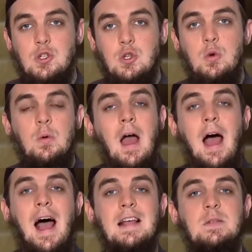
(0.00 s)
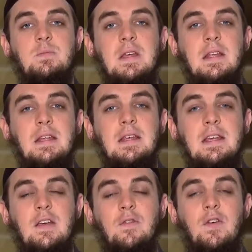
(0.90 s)
to, has been
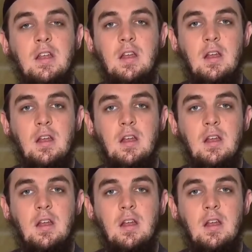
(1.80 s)
given